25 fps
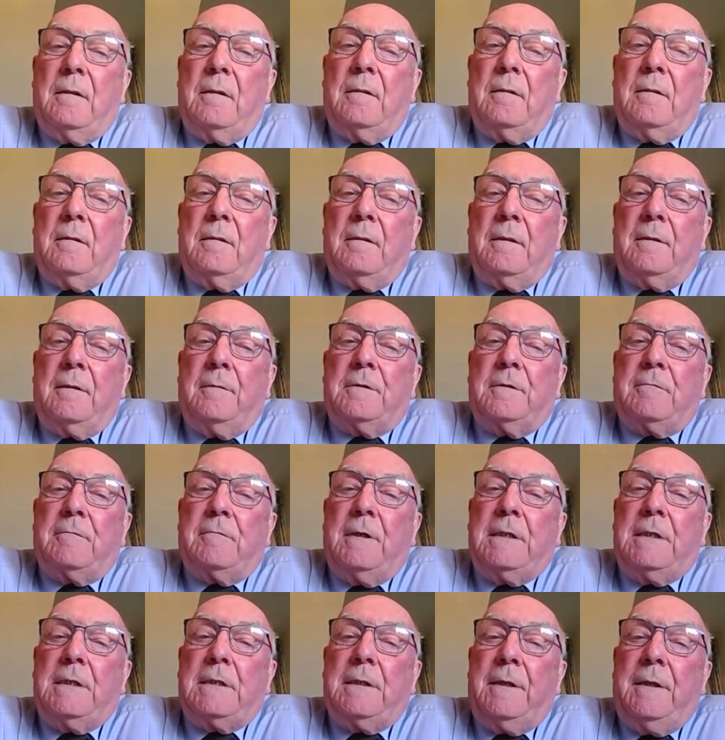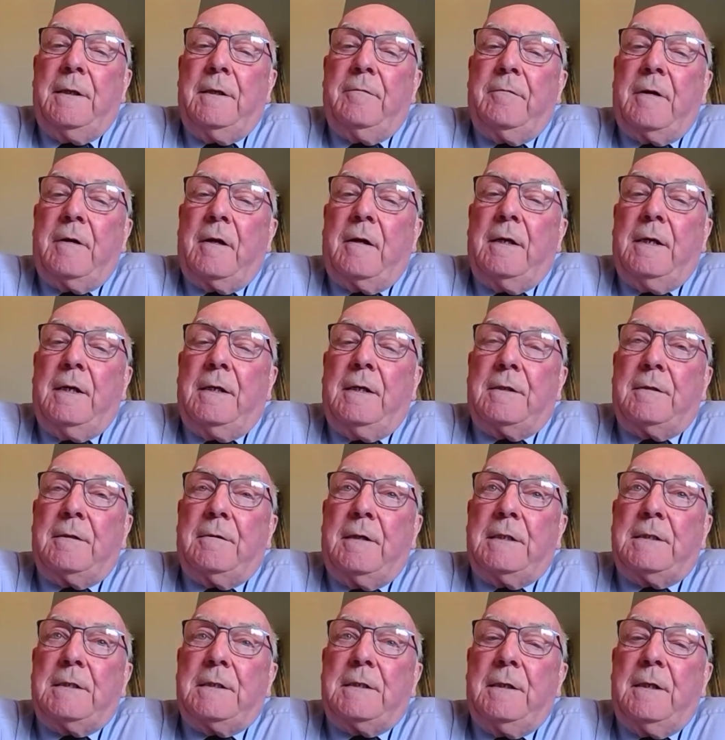There was recently a very
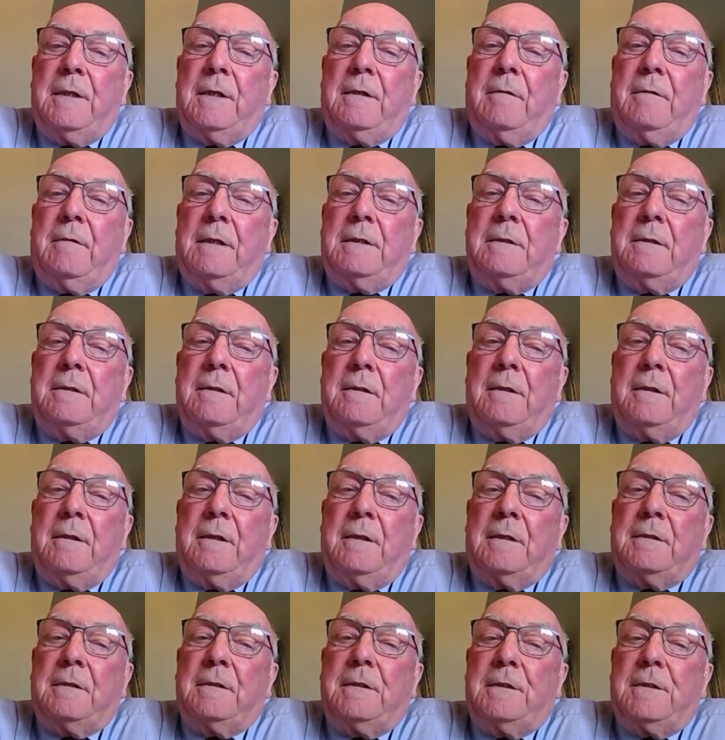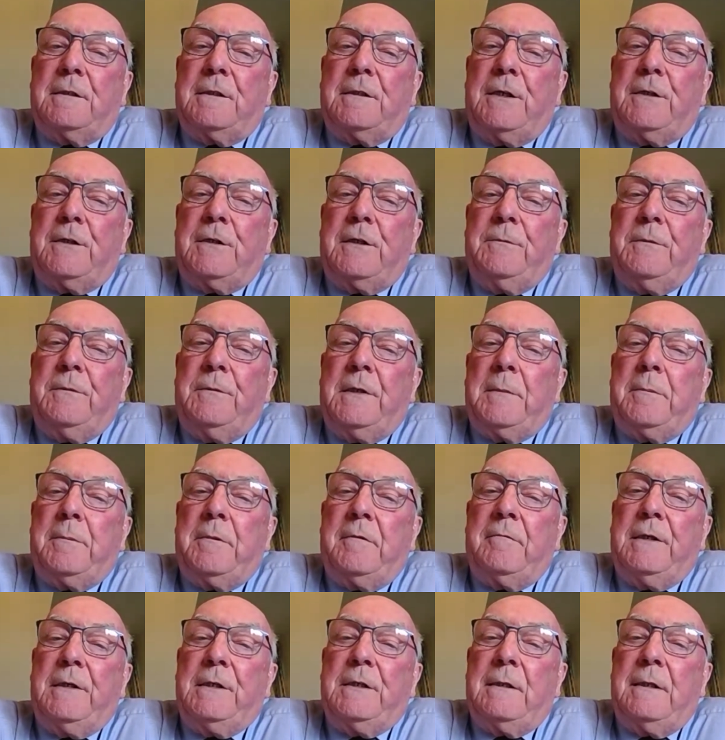interesting question and answer session with the
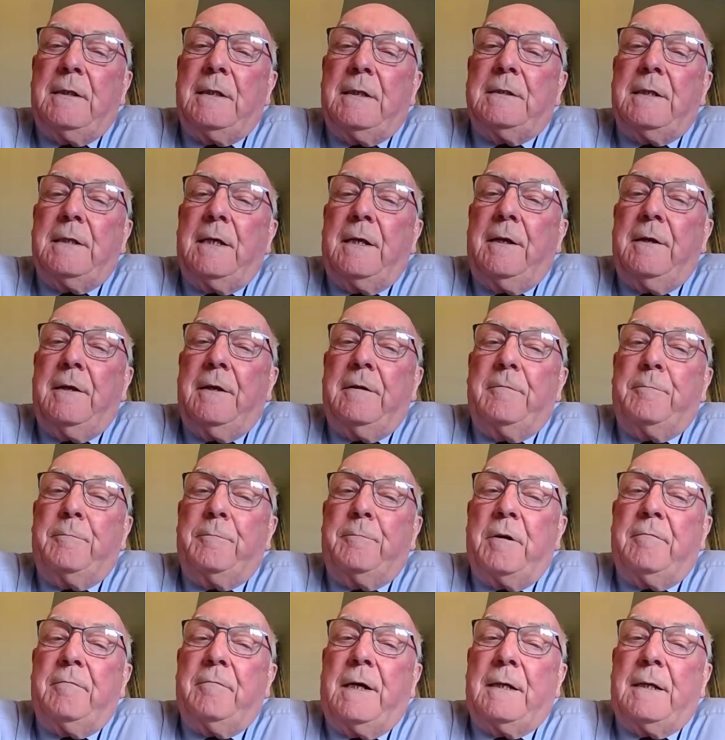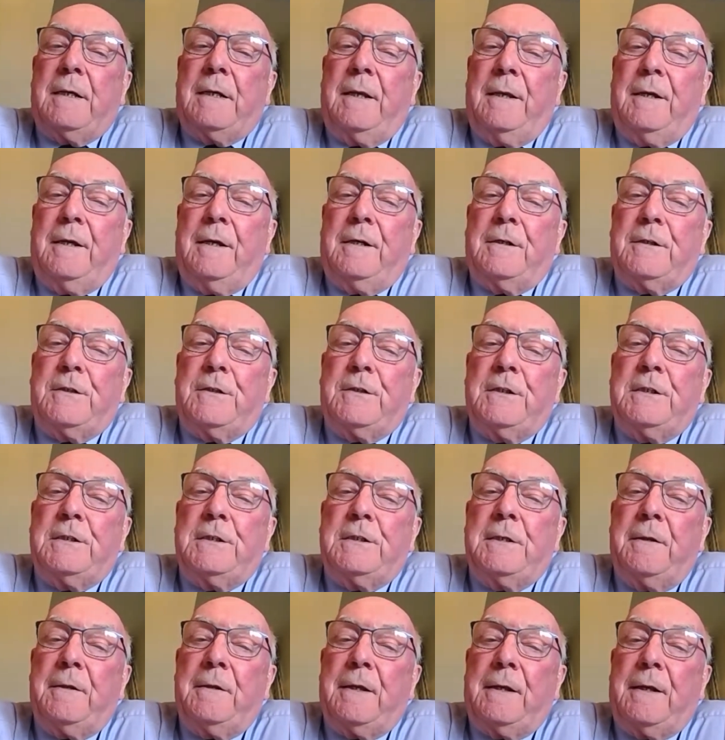Provincial Executive, providing the answers
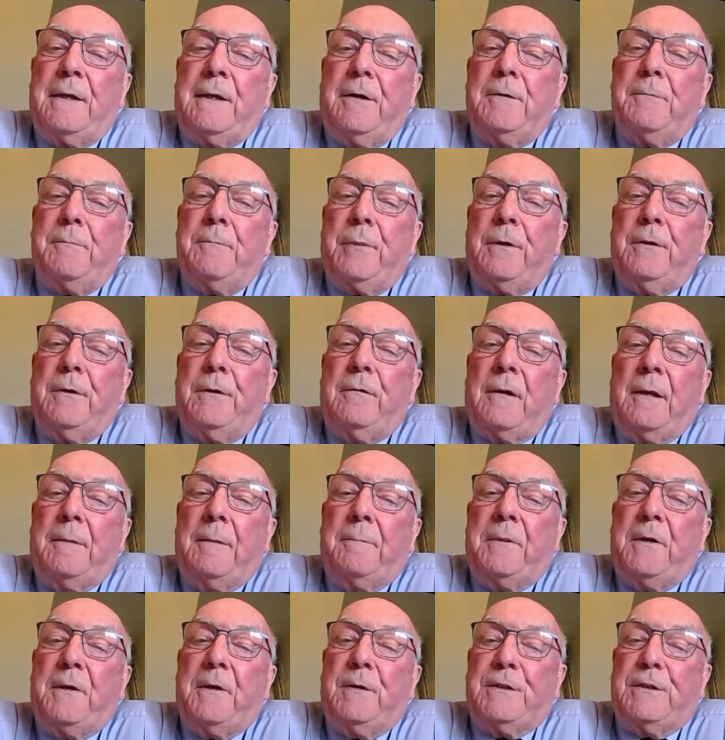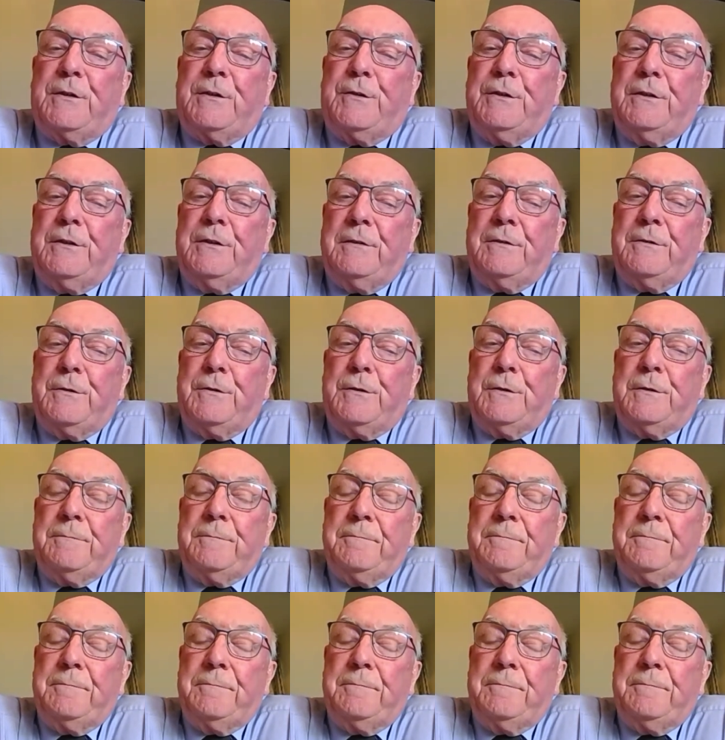to the Light Blue Club questions.